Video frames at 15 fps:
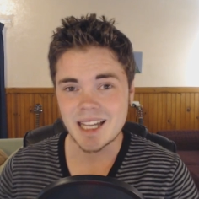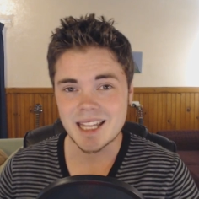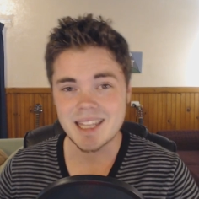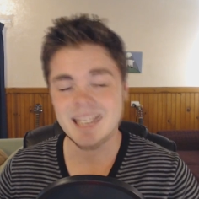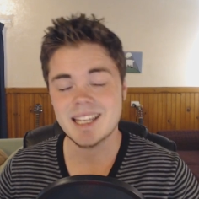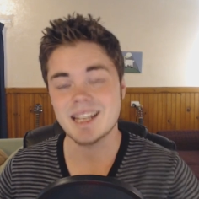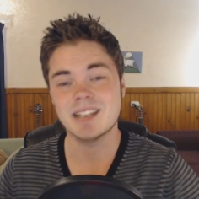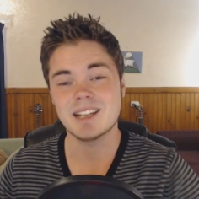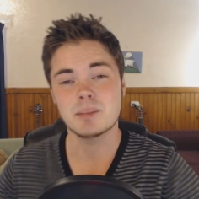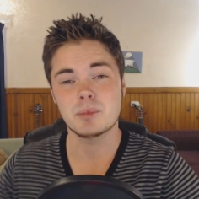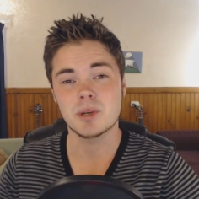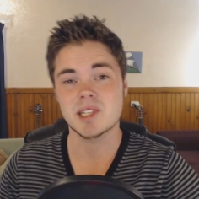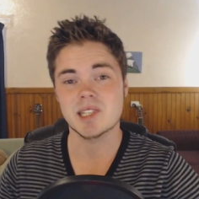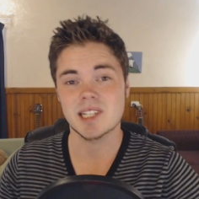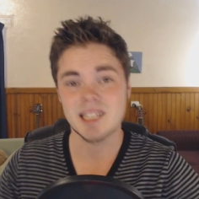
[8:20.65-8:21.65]
I think you need
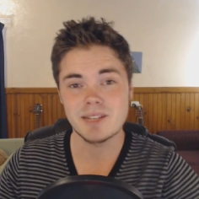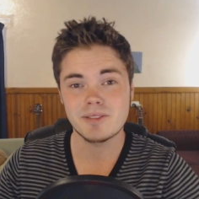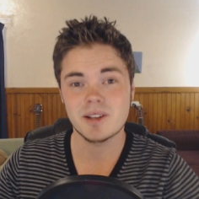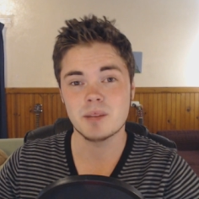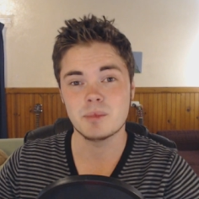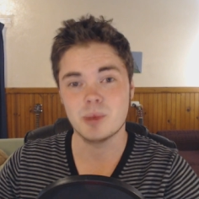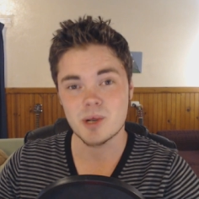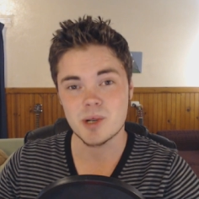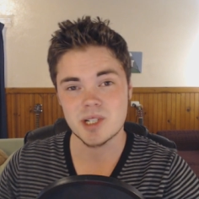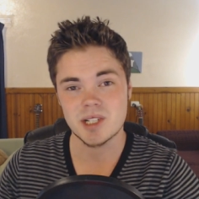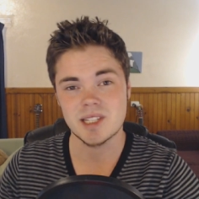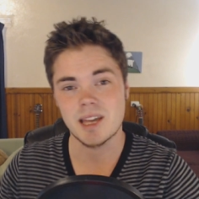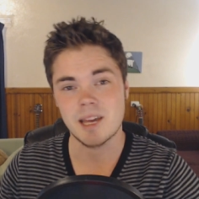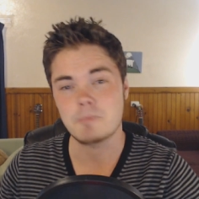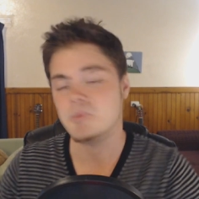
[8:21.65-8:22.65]
to put a significant
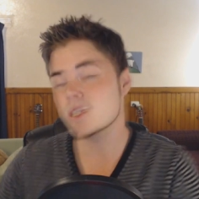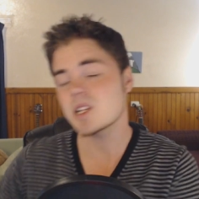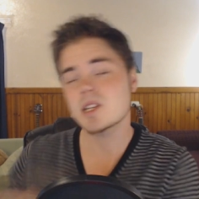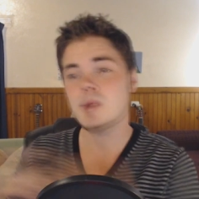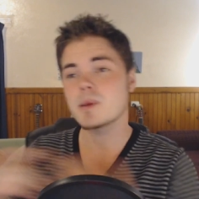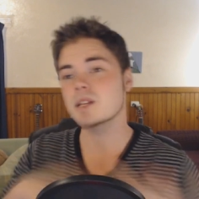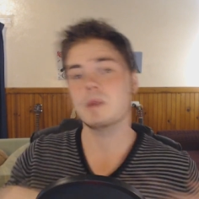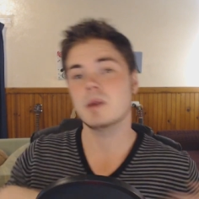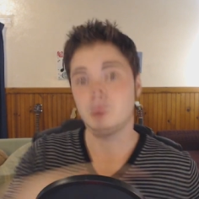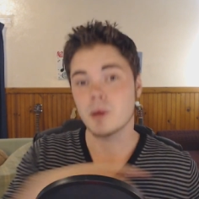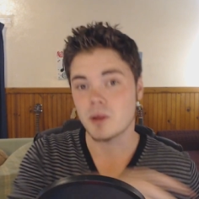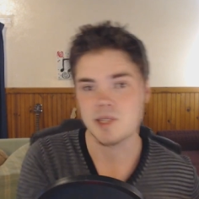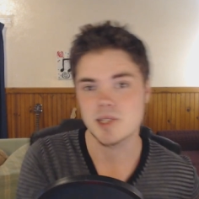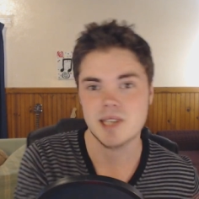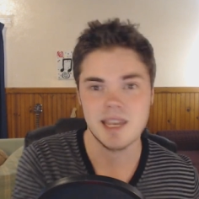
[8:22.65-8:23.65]
portion into that. So let's go back to my
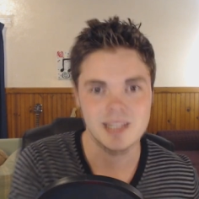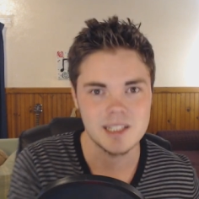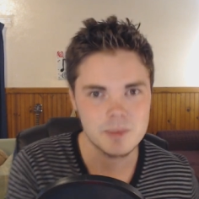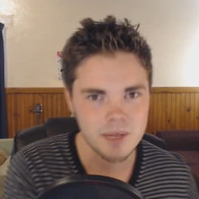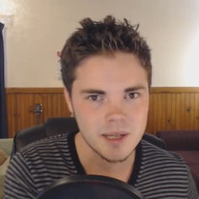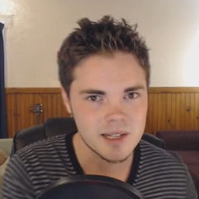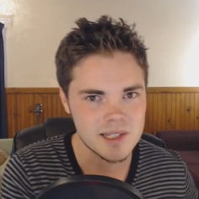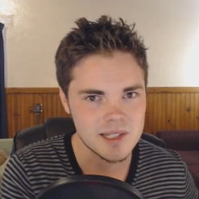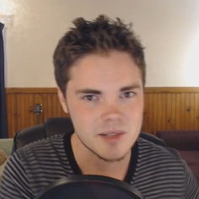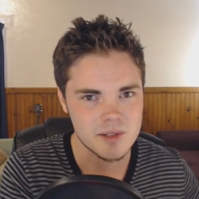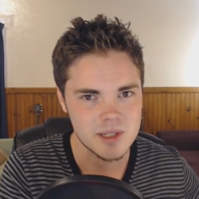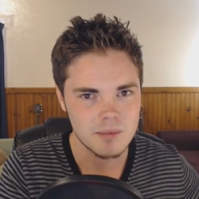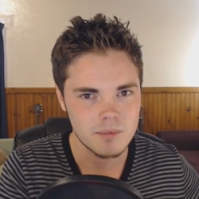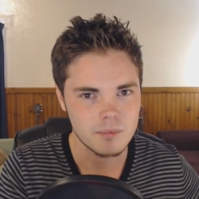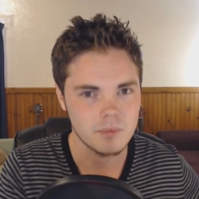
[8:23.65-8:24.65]
Baldur's Gate Let's Play, because I
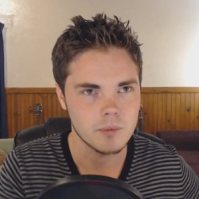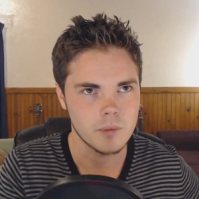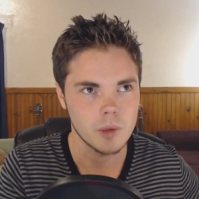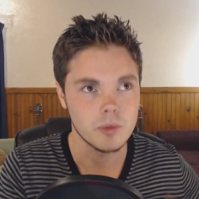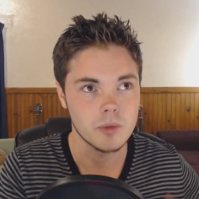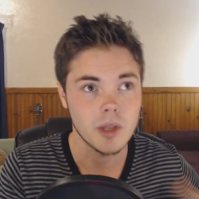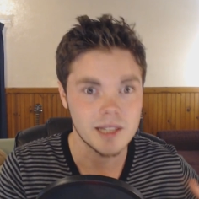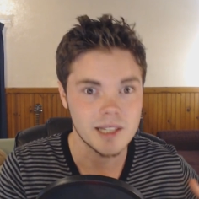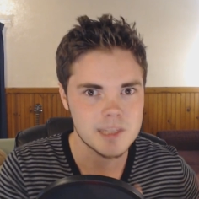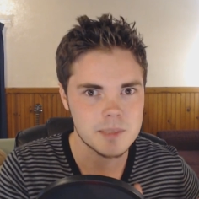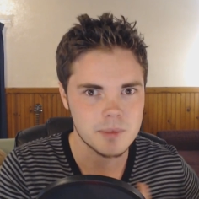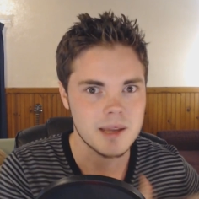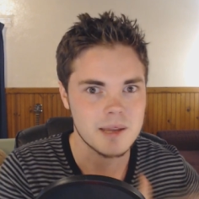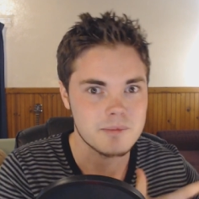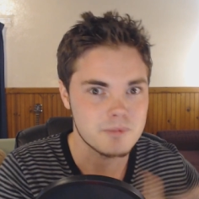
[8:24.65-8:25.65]
was, well, not
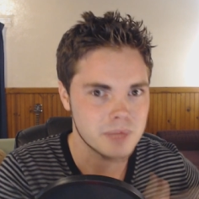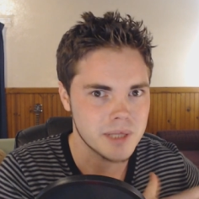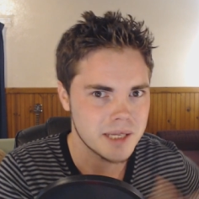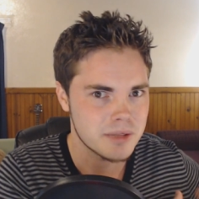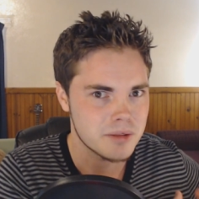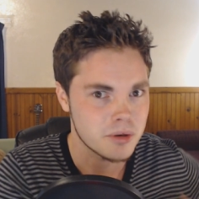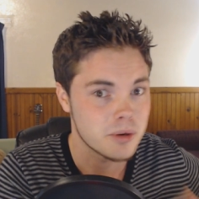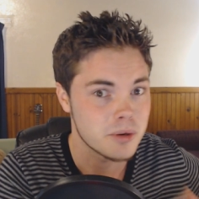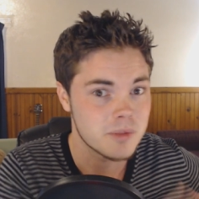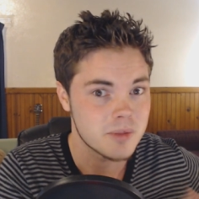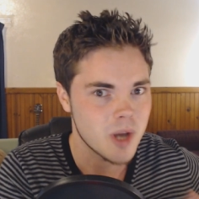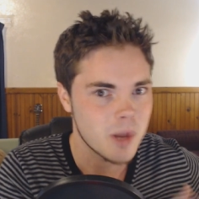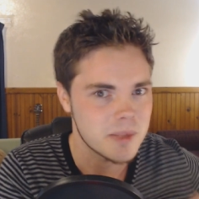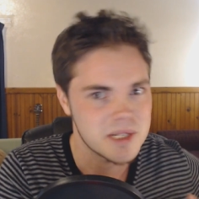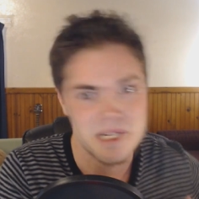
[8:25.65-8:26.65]
Let's Play, played through
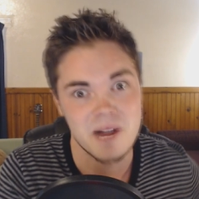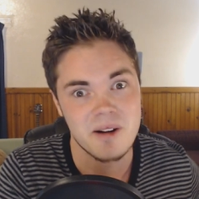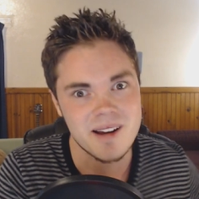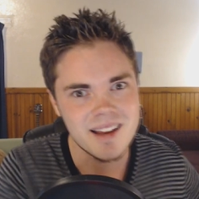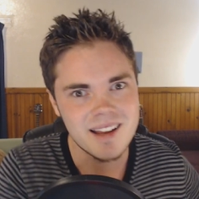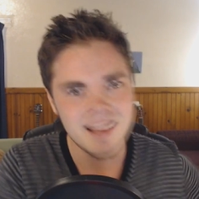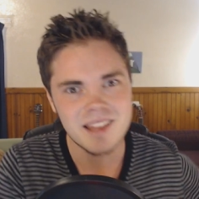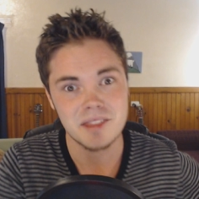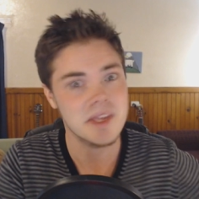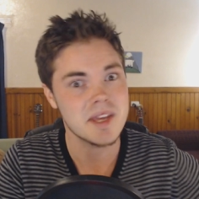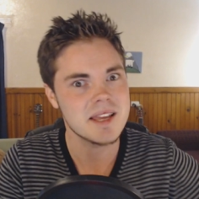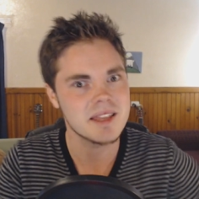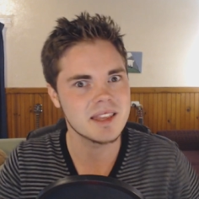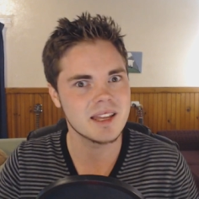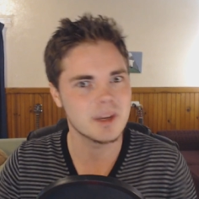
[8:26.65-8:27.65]
commentary
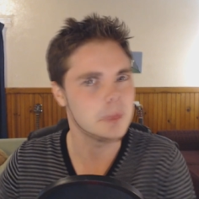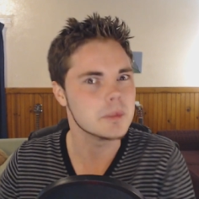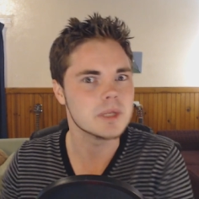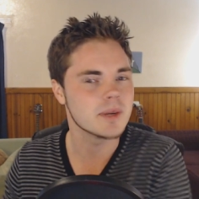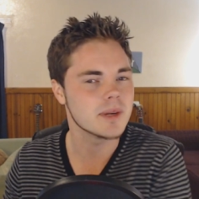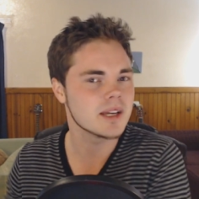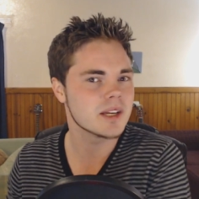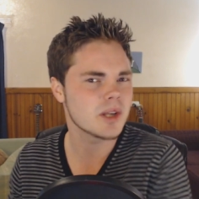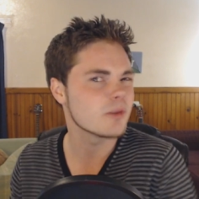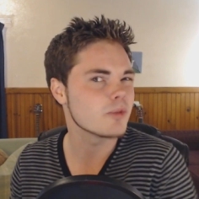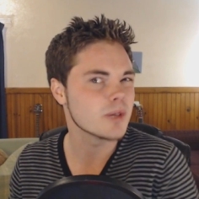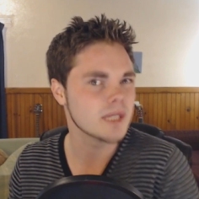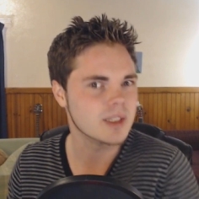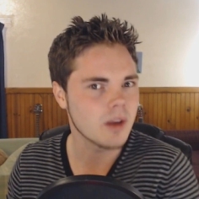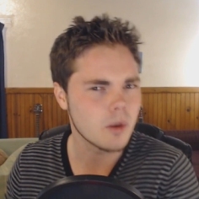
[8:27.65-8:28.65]
thing that I'm doing. I
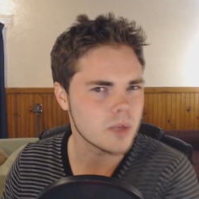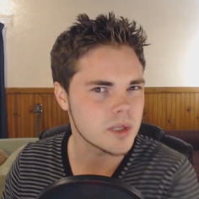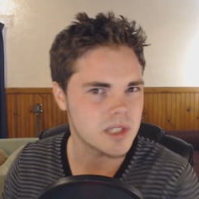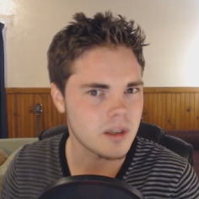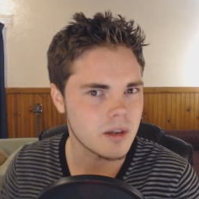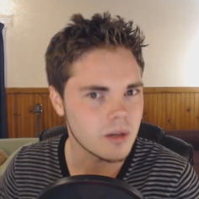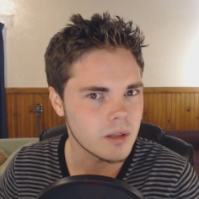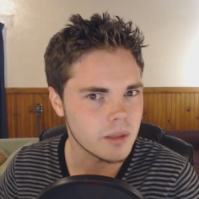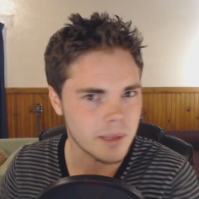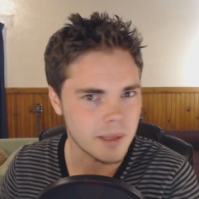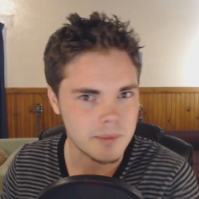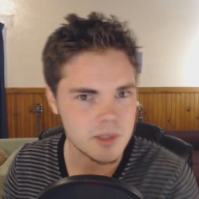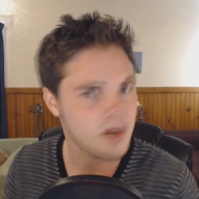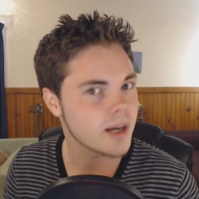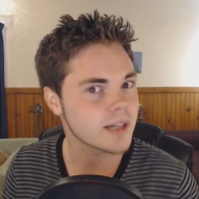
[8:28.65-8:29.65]
don't really know what to call it,
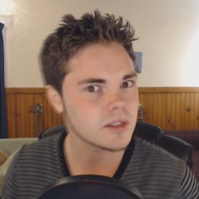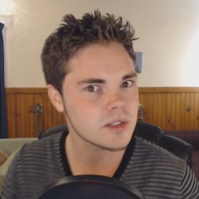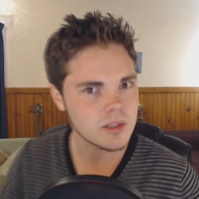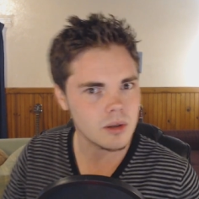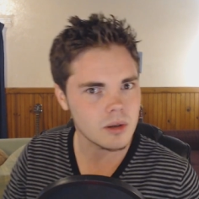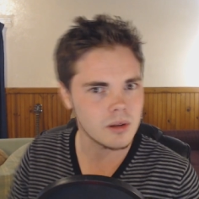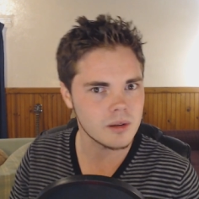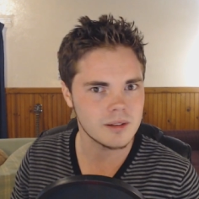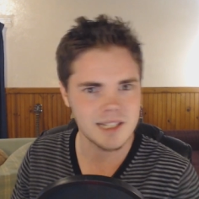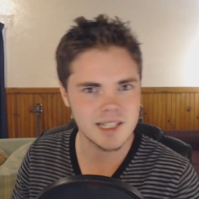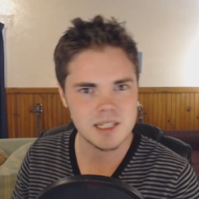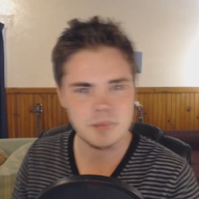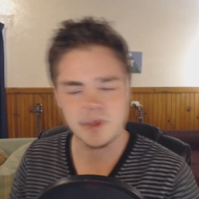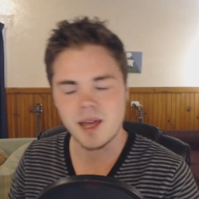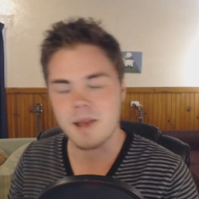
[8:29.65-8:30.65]
but I'm trying not to call it a
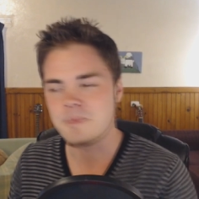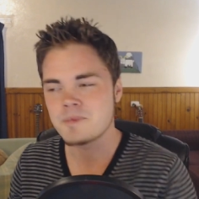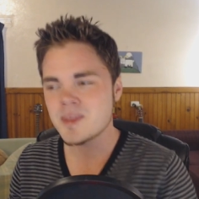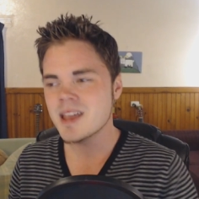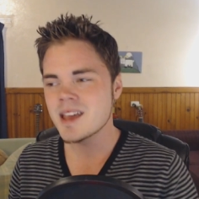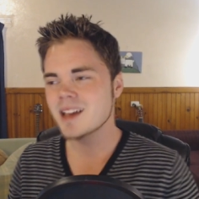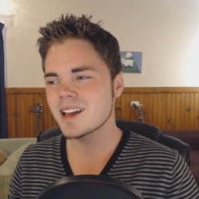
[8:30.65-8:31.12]
Let's Play.